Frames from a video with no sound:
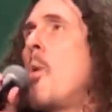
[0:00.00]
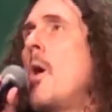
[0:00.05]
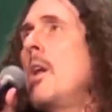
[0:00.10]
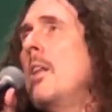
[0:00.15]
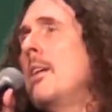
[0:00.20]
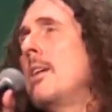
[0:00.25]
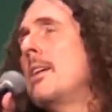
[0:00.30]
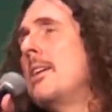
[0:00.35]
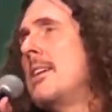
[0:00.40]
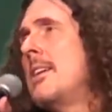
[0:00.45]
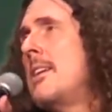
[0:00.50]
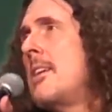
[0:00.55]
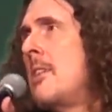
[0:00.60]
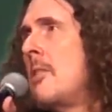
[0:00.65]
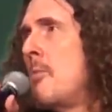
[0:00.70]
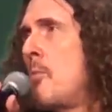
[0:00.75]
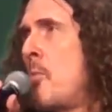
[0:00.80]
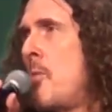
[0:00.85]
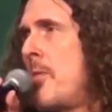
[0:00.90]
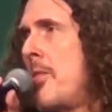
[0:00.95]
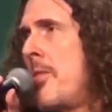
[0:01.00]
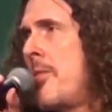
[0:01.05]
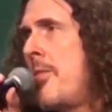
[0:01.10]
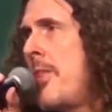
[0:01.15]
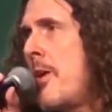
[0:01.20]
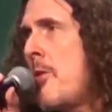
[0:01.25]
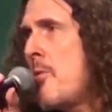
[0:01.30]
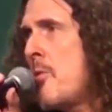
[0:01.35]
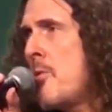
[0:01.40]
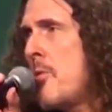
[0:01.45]
Well, uh,
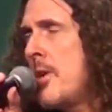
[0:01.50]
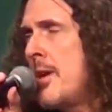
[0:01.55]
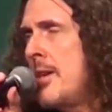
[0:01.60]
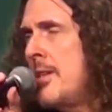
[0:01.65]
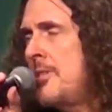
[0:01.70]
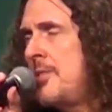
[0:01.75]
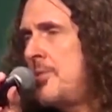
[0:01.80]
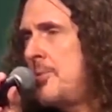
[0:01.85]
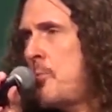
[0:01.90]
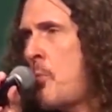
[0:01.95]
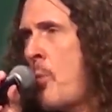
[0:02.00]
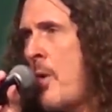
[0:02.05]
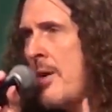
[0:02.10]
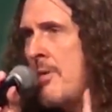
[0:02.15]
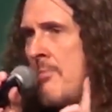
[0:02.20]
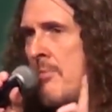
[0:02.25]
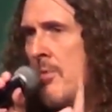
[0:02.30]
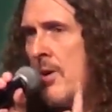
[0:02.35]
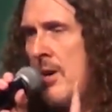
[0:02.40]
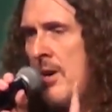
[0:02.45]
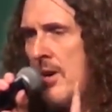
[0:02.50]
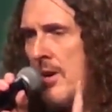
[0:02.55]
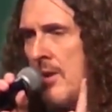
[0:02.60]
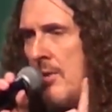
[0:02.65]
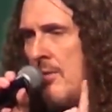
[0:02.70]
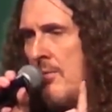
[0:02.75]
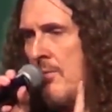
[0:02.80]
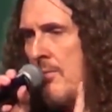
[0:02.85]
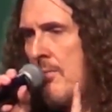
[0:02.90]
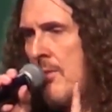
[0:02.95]
there is one uh,
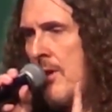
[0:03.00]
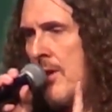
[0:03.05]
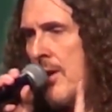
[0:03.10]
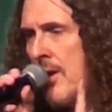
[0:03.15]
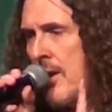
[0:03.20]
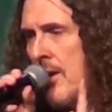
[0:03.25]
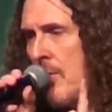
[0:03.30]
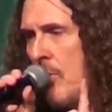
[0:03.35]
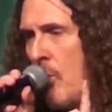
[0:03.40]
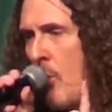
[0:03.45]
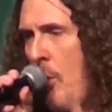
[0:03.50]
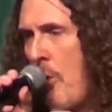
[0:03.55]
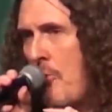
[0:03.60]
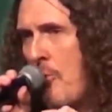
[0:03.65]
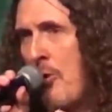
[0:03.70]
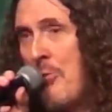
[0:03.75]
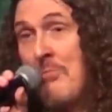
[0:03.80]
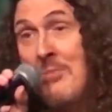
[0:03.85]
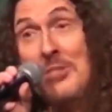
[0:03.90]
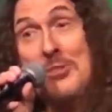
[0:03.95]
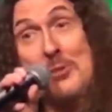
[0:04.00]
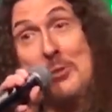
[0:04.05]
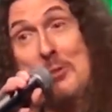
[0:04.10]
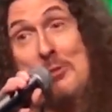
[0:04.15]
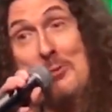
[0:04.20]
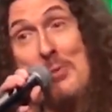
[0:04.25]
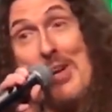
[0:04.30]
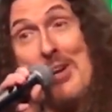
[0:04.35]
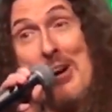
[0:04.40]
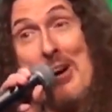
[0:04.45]
uh, wardrobe
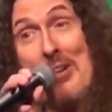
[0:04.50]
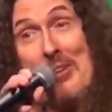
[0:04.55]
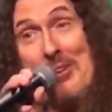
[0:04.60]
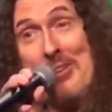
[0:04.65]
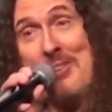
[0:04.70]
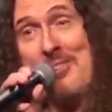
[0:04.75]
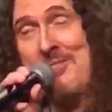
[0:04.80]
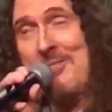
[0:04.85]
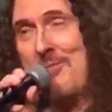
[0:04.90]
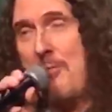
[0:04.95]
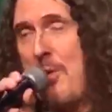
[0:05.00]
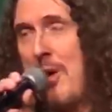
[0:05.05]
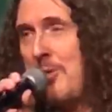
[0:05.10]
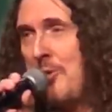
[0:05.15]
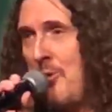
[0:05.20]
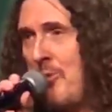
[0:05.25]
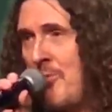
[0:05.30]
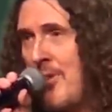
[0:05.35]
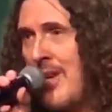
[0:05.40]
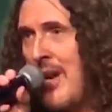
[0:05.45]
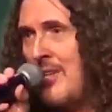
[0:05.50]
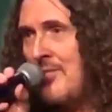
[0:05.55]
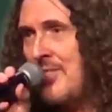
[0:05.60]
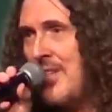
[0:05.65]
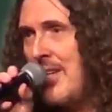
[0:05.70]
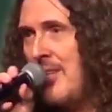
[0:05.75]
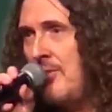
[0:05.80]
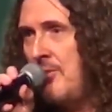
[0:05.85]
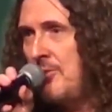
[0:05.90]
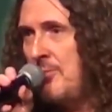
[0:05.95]
mistress, we call her, Rachel
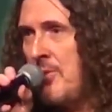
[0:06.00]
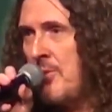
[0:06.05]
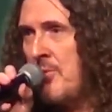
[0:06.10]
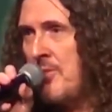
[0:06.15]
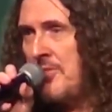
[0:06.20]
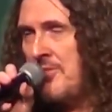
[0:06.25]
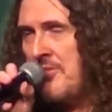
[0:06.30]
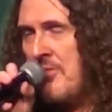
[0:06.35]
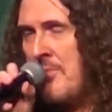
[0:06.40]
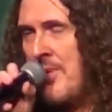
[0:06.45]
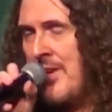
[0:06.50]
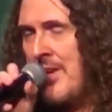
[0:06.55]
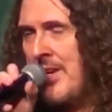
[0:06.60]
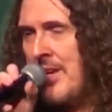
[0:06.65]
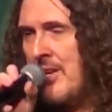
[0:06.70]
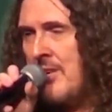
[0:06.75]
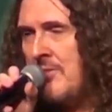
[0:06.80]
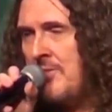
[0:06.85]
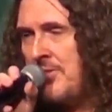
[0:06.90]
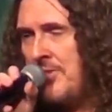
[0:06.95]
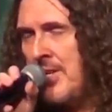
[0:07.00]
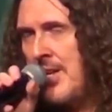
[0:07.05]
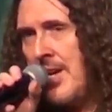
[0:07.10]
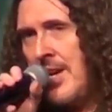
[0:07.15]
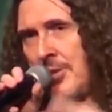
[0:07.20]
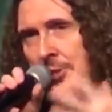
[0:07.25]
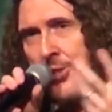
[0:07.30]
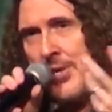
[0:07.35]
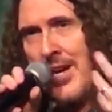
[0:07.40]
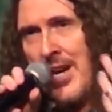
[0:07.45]
Romanowski, who's been with us for many years.
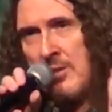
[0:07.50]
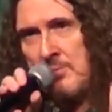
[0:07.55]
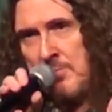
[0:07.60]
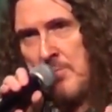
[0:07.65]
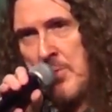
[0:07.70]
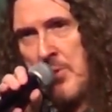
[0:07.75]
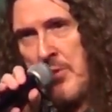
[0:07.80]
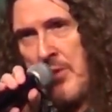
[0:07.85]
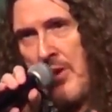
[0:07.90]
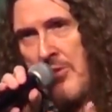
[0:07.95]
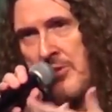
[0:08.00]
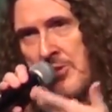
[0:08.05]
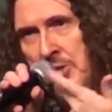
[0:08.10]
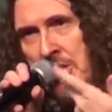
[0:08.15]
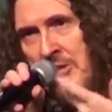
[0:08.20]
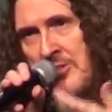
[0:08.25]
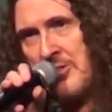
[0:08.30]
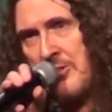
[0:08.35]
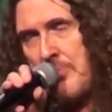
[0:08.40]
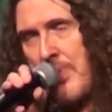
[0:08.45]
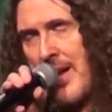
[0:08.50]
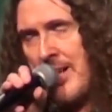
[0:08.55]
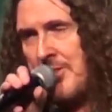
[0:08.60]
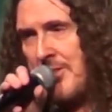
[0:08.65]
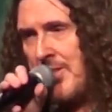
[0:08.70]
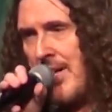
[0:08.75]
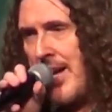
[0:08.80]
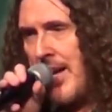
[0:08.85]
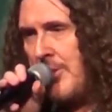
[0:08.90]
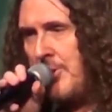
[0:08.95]
She helps me with all the changes
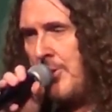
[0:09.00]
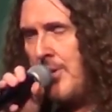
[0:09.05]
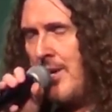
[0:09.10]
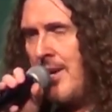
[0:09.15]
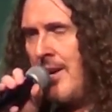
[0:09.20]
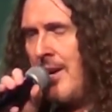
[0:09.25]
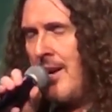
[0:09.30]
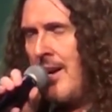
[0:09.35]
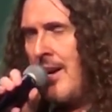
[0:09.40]
backstage.